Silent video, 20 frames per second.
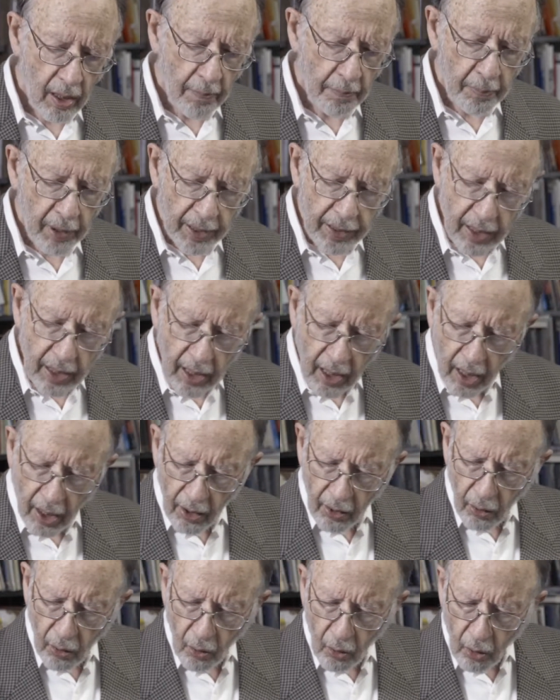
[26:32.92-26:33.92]
but
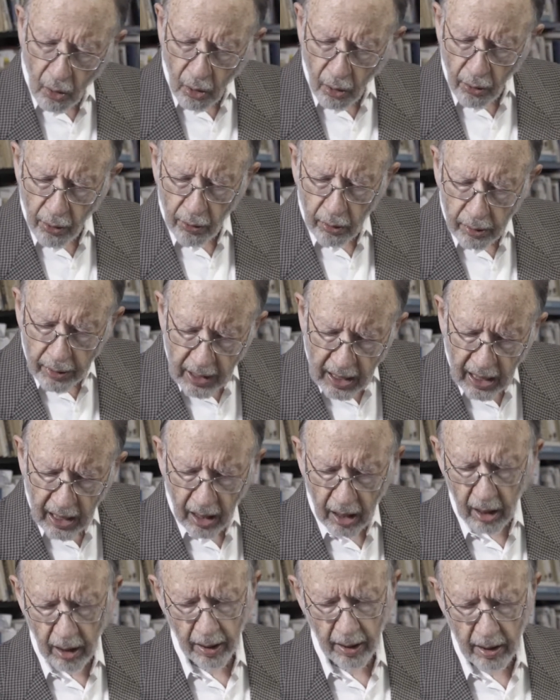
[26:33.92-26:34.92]
their oral
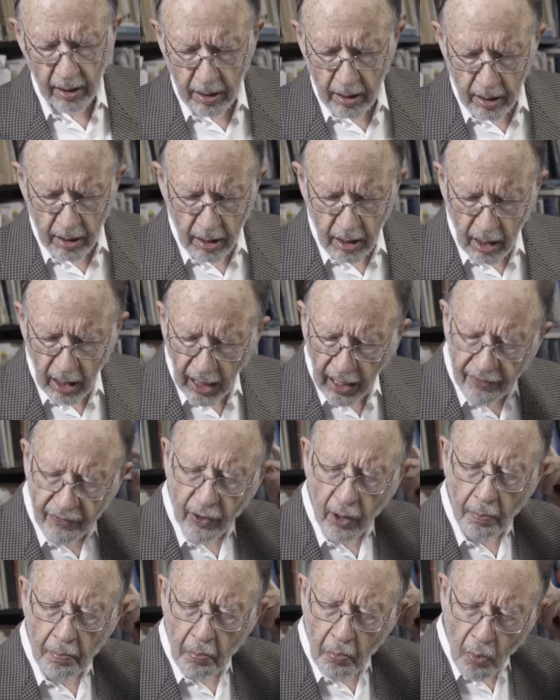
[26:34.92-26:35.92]
tellings,
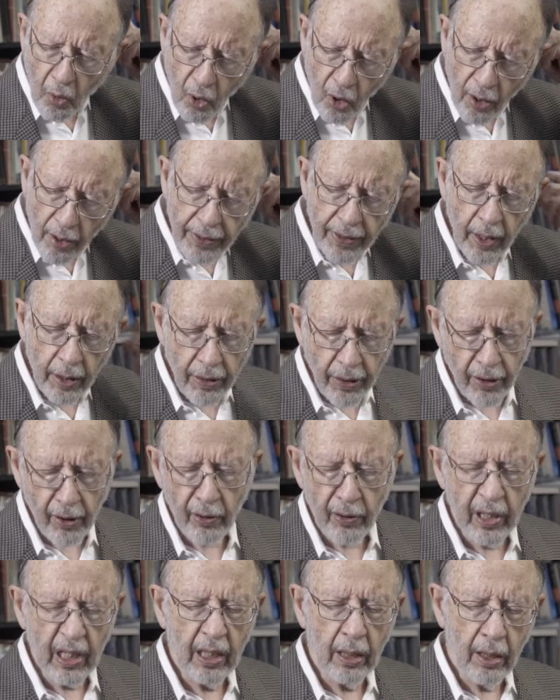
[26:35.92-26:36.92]
after more than
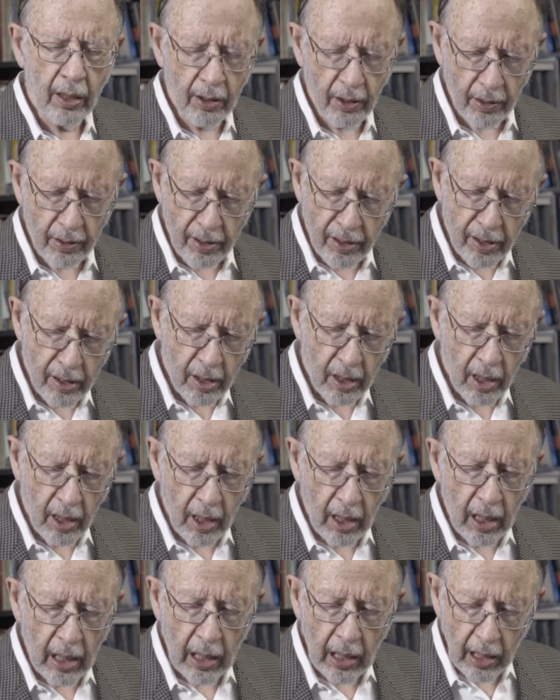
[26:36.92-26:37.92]
30 years,
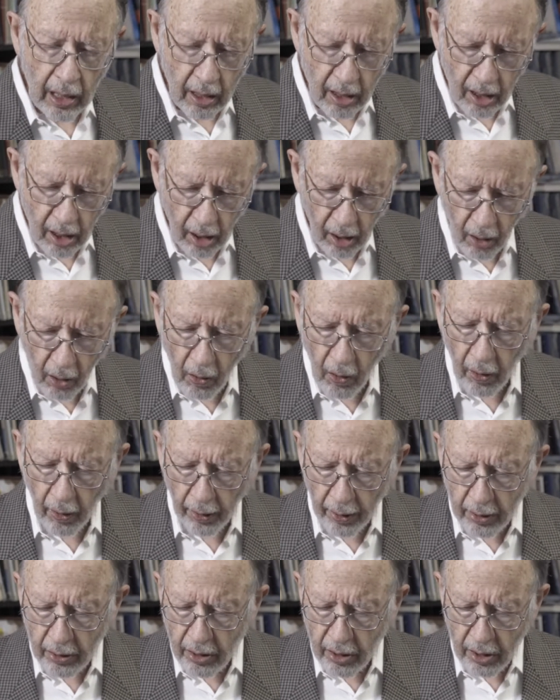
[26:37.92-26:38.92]

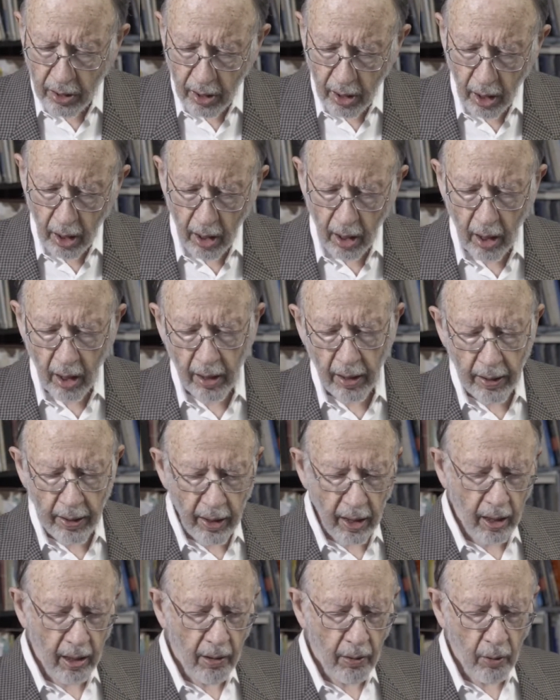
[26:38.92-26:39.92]
enlarged
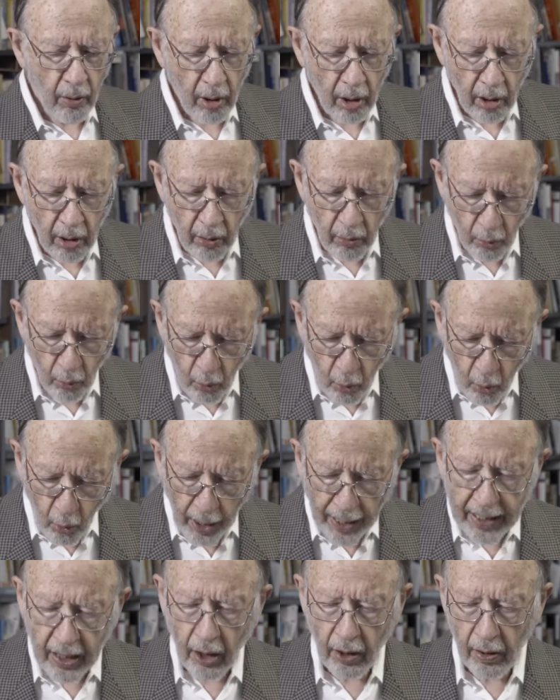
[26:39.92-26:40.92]
the
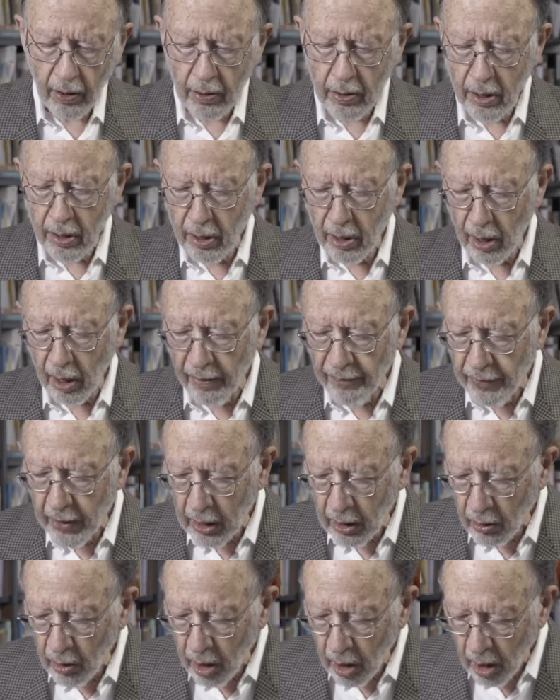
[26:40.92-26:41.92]
records of
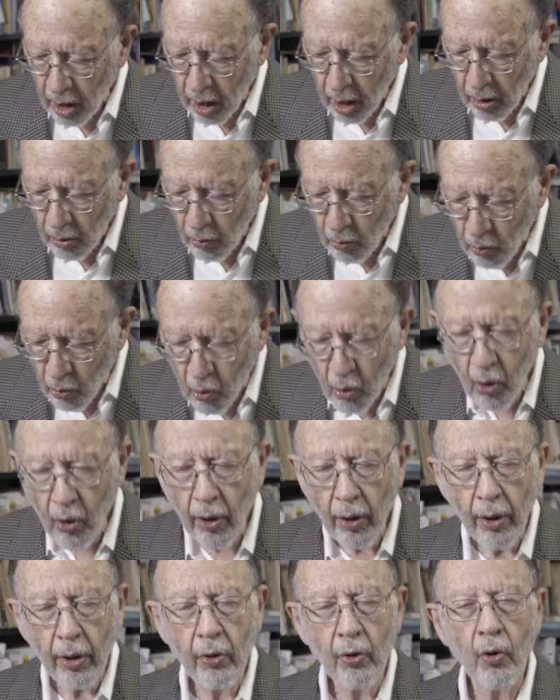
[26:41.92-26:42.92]
the
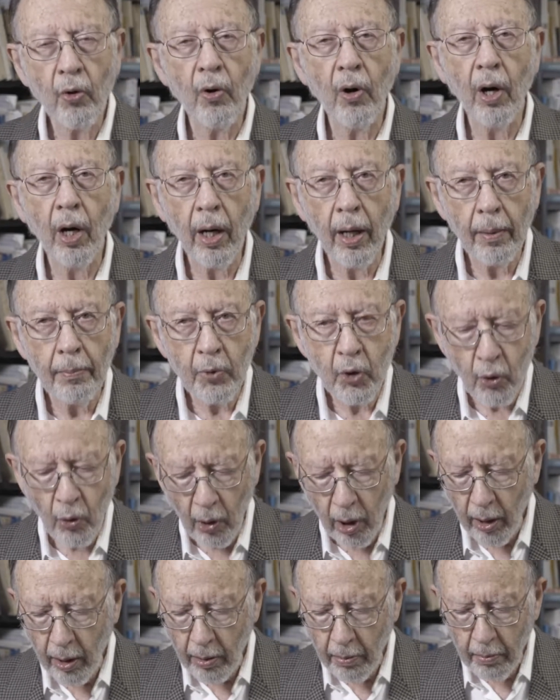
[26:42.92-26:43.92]
war crime
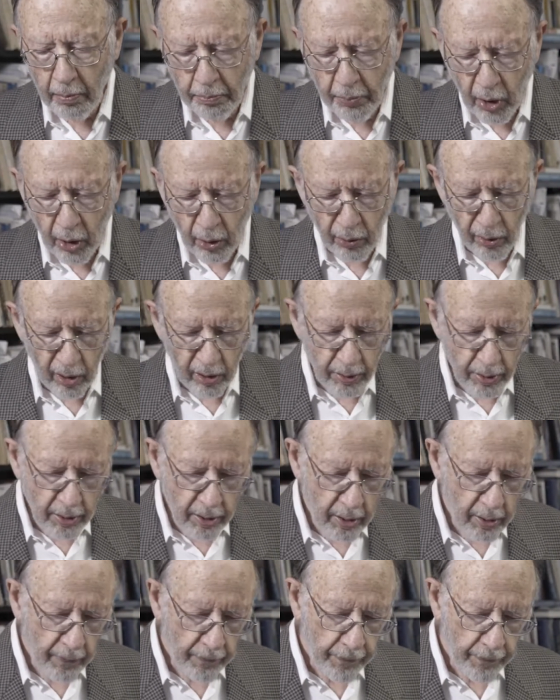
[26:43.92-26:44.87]
tribunals.